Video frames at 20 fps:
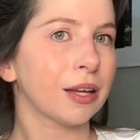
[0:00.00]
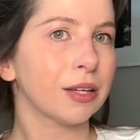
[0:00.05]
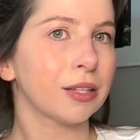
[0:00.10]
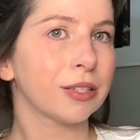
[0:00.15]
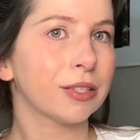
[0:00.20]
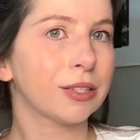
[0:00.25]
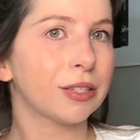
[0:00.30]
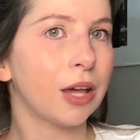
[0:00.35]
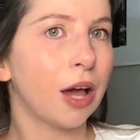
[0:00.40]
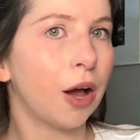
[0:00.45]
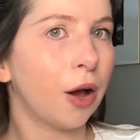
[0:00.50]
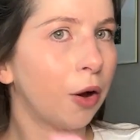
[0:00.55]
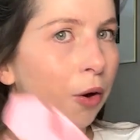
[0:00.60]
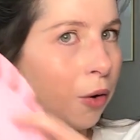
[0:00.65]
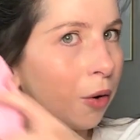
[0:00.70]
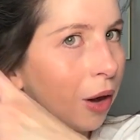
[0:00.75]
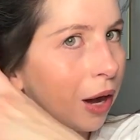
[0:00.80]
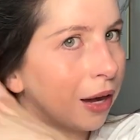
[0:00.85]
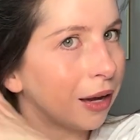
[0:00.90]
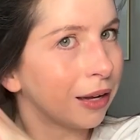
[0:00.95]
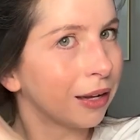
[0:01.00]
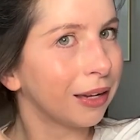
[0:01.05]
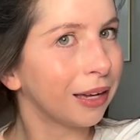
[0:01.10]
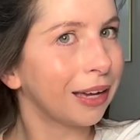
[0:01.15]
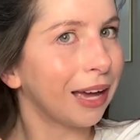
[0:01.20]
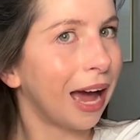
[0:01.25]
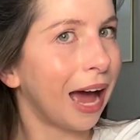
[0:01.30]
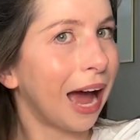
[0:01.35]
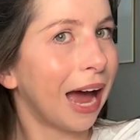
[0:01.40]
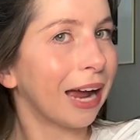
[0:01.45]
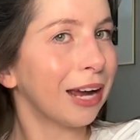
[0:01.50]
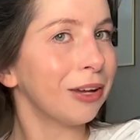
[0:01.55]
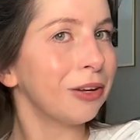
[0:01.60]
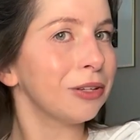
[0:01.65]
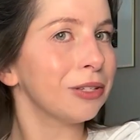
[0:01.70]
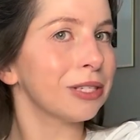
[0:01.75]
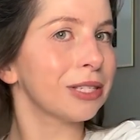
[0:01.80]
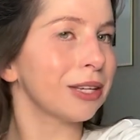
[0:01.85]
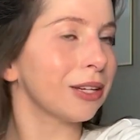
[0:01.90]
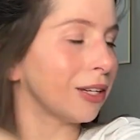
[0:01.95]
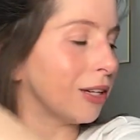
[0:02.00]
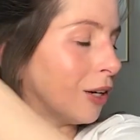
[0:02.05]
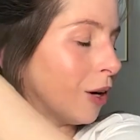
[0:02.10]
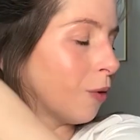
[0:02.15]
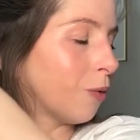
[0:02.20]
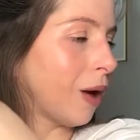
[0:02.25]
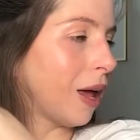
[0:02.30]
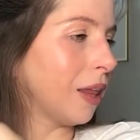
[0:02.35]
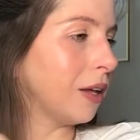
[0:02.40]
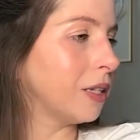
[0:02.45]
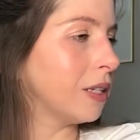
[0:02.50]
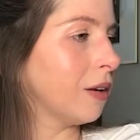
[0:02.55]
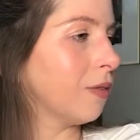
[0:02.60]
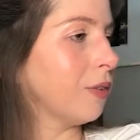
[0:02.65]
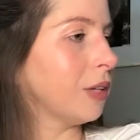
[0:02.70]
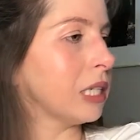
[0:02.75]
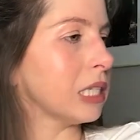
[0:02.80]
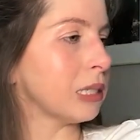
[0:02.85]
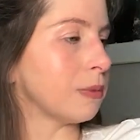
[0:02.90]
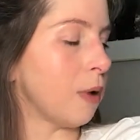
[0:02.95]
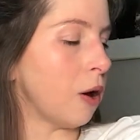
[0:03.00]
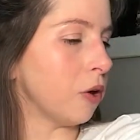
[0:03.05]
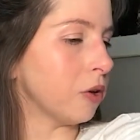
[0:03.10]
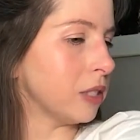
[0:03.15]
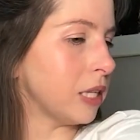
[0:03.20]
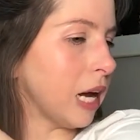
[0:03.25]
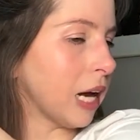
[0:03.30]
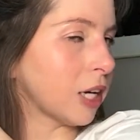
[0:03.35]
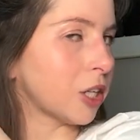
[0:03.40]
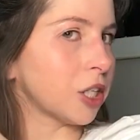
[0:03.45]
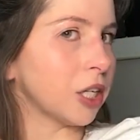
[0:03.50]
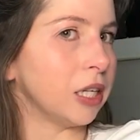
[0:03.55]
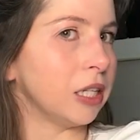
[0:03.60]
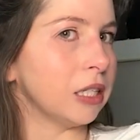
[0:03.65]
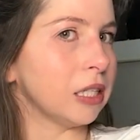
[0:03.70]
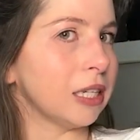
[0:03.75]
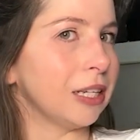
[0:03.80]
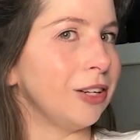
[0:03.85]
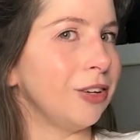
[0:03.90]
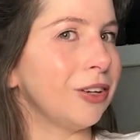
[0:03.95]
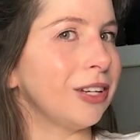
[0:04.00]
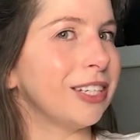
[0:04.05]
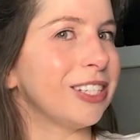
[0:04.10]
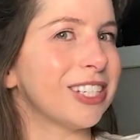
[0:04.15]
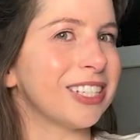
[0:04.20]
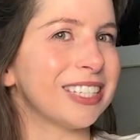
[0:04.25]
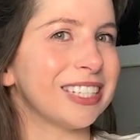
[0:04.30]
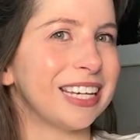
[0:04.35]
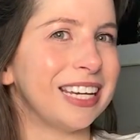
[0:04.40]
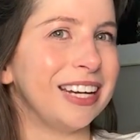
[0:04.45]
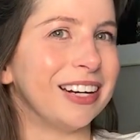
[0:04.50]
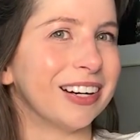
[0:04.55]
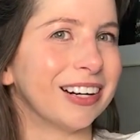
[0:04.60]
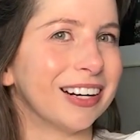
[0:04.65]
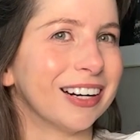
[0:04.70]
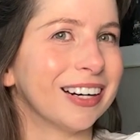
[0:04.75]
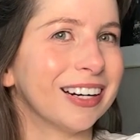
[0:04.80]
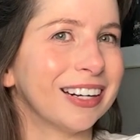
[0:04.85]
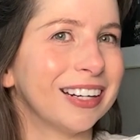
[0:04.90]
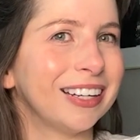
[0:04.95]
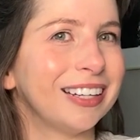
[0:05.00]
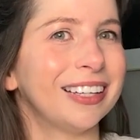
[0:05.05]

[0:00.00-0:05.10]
So I use, relatively small sections, and you can just hear,